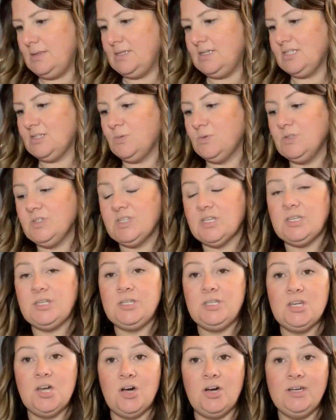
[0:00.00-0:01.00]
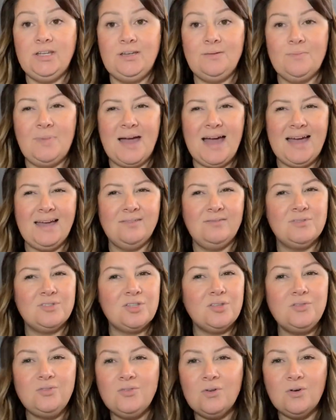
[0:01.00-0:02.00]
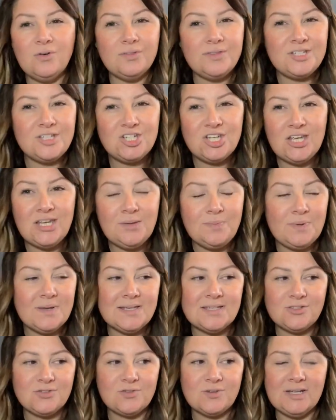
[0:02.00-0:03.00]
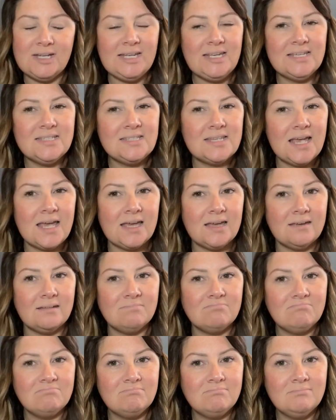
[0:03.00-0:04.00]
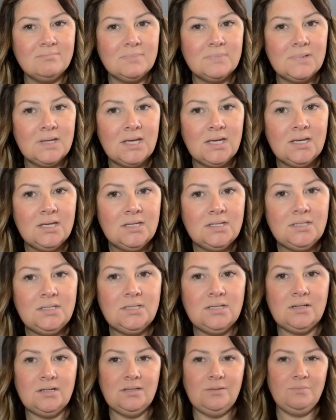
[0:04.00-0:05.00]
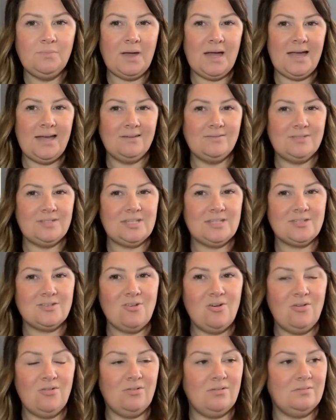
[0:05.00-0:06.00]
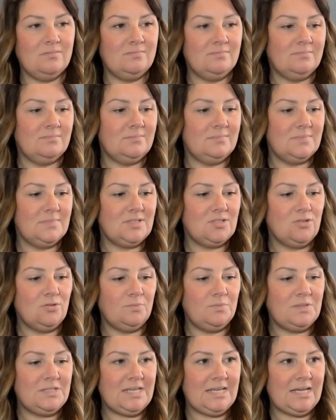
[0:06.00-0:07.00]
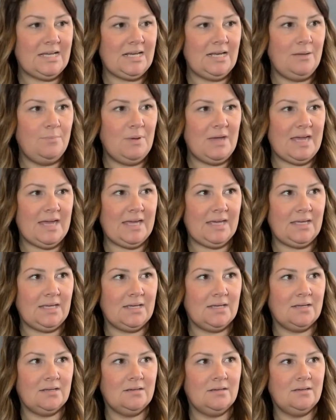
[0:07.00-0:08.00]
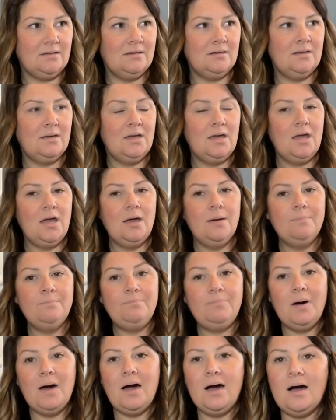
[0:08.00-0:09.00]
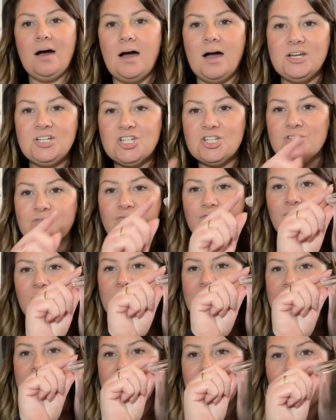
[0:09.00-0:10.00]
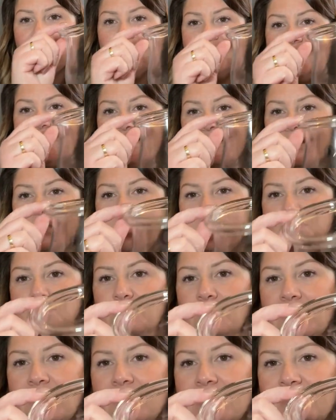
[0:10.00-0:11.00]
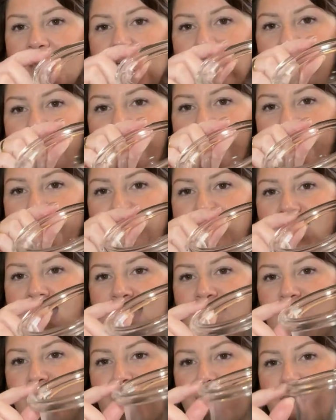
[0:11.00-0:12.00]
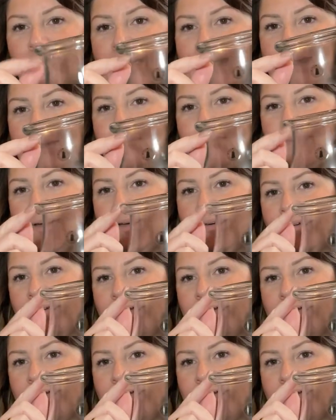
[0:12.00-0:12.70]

And this was £9. So not the cheapest, really, is it? £9. It's not particularly big. But I just really liked this big fat rim